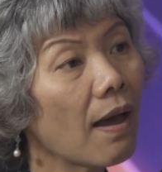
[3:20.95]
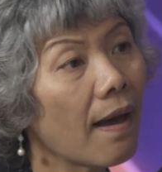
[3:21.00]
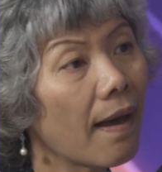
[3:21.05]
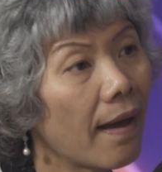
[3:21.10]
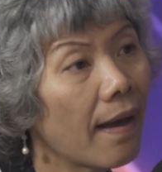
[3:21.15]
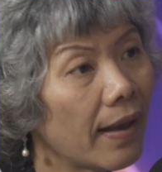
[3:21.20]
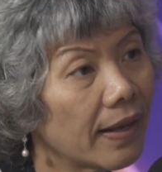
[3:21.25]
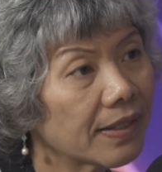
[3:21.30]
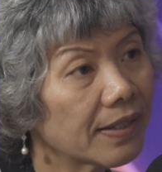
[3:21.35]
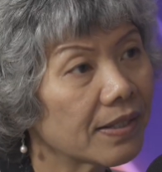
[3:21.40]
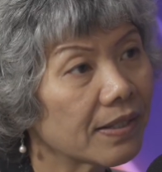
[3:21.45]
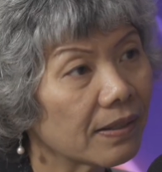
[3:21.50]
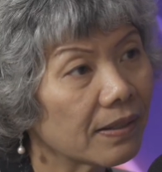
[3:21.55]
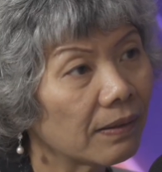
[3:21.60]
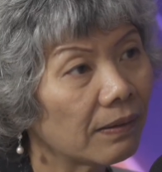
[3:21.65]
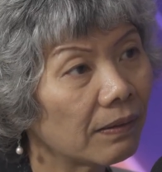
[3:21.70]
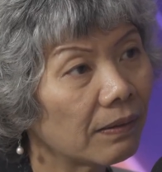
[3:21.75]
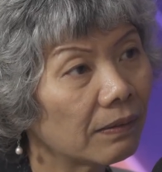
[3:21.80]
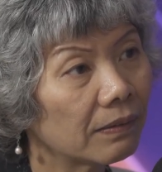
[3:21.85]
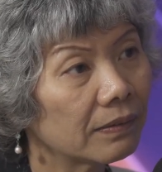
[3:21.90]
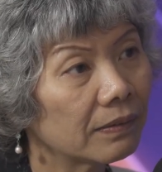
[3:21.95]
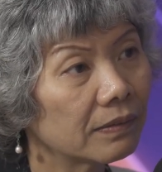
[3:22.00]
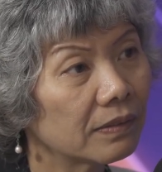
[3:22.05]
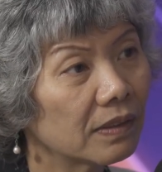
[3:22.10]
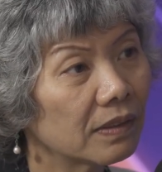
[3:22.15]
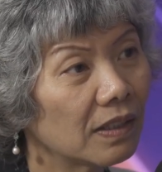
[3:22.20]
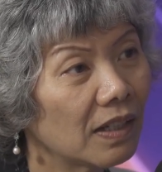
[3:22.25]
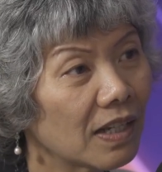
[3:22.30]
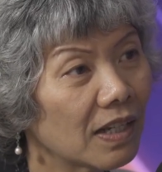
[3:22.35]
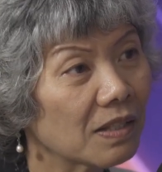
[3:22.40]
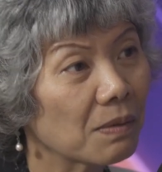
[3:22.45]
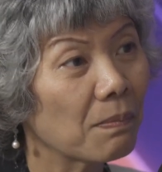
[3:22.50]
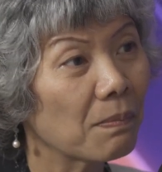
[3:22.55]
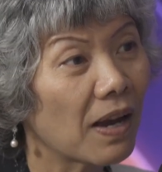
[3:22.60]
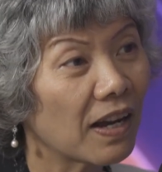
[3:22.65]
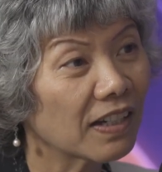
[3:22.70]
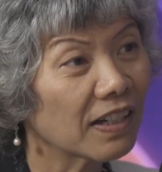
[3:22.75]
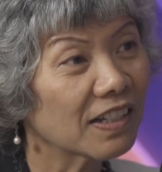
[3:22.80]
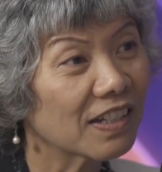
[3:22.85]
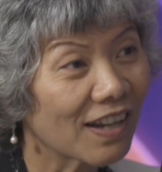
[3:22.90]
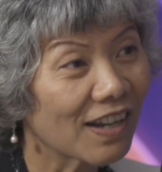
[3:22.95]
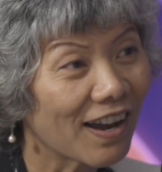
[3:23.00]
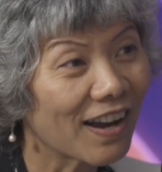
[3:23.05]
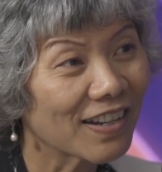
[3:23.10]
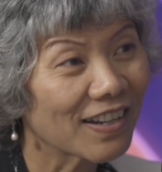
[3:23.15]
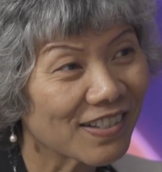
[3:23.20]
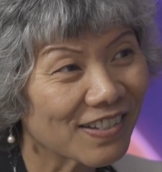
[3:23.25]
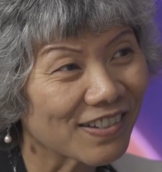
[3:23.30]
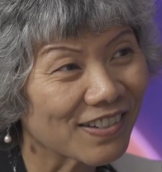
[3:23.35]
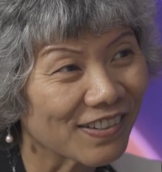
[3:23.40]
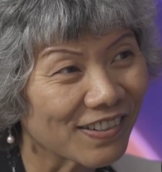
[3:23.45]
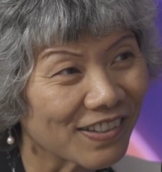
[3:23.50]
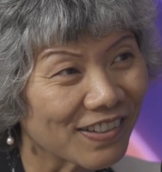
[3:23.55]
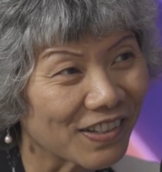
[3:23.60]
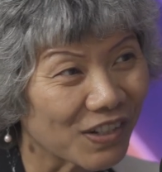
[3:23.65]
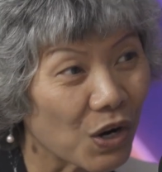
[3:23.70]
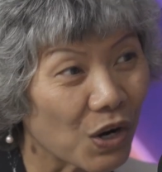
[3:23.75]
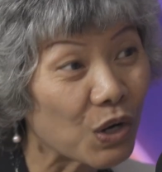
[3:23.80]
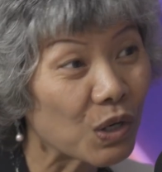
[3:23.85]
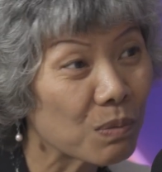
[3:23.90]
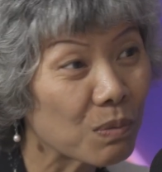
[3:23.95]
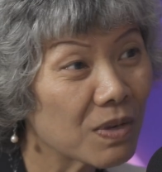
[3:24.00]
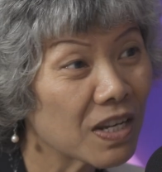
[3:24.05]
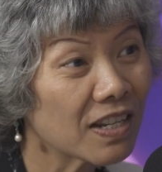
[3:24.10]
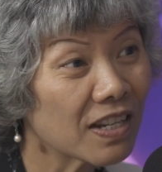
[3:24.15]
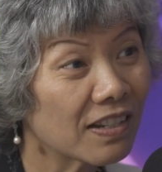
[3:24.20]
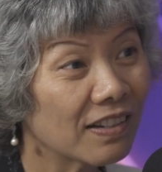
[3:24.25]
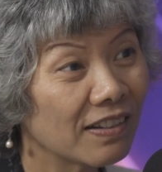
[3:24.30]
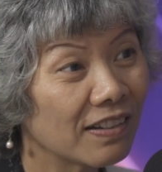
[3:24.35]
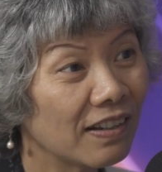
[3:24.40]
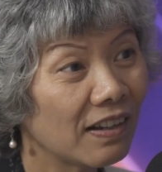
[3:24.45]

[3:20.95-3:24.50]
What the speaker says: as a marketized economy,